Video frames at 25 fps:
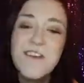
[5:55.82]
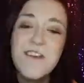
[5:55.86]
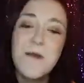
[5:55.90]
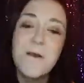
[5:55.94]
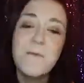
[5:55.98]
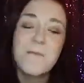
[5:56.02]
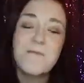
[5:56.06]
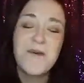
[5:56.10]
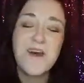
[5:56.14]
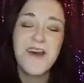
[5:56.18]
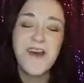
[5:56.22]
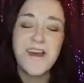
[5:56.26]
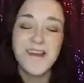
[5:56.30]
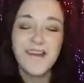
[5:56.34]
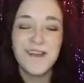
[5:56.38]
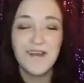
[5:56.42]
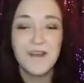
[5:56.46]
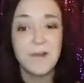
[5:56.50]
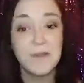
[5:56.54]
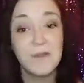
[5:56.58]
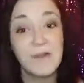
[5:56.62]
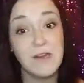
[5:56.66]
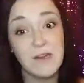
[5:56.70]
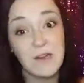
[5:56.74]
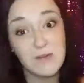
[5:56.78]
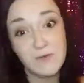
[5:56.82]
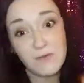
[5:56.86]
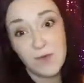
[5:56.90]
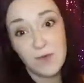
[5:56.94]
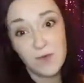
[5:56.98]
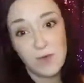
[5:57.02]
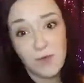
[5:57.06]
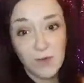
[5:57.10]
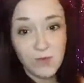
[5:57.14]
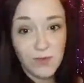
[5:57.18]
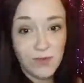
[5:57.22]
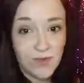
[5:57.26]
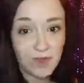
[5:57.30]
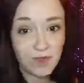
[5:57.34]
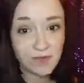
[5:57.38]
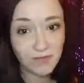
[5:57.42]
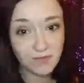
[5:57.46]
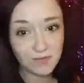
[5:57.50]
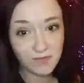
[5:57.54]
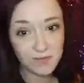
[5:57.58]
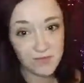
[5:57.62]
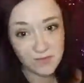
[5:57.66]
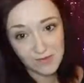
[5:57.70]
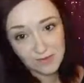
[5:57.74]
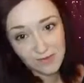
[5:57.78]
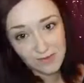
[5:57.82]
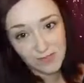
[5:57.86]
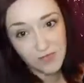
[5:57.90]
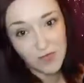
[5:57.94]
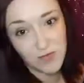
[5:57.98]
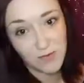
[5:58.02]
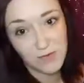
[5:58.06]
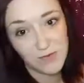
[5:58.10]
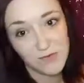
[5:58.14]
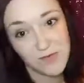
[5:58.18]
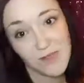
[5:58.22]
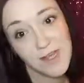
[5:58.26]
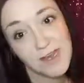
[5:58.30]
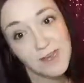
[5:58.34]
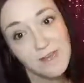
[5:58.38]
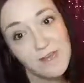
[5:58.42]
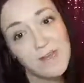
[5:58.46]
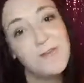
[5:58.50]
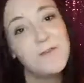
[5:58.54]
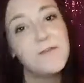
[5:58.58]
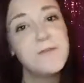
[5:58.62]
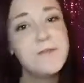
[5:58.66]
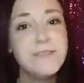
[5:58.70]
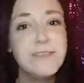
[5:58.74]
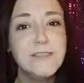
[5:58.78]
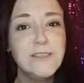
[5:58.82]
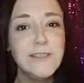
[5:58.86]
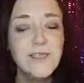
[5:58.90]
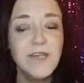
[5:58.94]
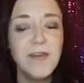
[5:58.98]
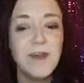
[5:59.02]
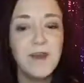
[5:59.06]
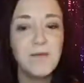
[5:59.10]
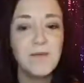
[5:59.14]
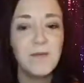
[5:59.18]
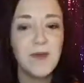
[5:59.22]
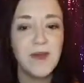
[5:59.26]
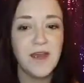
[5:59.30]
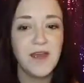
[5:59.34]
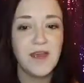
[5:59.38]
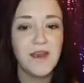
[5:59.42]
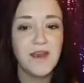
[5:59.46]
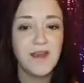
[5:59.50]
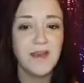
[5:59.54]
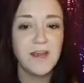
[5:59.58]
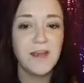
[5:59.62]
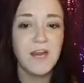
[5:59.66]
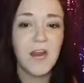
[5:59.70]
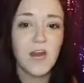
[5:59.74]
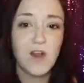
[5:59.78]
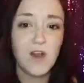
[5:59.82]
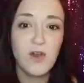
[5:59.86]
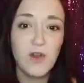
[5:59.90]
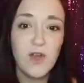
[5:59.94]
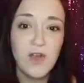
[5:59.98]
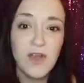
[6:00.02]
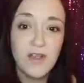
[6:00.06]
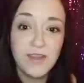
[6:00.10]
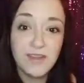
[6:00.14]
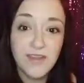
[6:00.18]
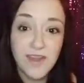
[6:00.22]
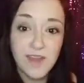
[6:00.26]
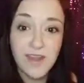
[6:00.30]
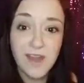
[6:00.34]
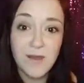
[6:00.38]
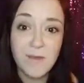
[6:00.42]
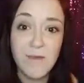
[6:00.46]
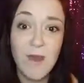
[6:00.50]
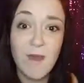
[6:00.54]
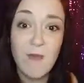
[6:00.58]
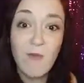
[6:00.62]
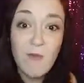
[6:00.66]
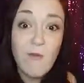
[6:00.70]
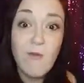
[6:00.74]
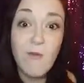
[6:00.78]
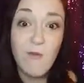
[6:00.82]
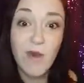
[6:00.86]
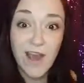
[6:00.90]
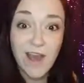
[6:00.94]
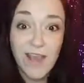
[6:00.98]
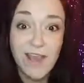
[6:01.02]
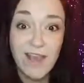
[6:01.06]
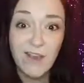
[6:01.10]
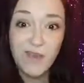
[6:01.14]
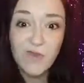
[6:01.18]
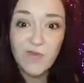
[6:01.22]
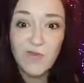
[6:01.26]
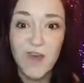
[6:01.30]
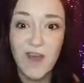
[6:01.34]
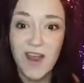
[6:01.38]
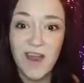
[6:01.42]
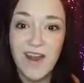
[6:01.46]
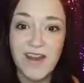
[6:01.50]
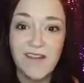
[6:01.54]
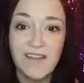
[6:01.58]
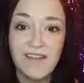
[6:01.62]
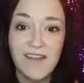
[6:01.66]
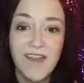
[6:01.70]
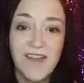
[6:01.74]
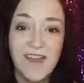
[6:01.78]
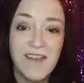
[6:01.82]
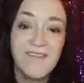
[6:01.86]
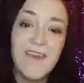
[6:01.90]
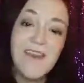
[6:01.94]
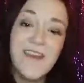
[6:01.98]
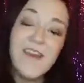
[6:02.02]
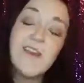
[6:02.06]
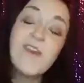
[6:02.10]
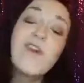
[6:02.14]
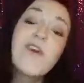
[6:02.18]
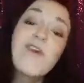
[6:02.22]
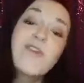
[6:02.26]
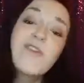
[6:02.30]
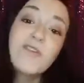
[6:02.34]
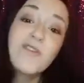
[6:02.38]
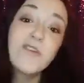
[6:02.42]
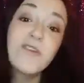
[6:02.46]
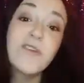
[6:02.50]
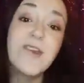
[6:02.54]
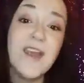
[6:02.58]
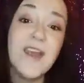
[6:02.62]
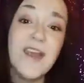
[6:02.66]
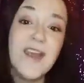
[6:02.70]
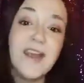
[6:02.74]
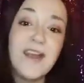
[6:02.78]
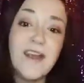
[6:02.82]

But, I mean, maybe you will. Maybe you'll share it with me. I don't know. But, think about what you want in life and go create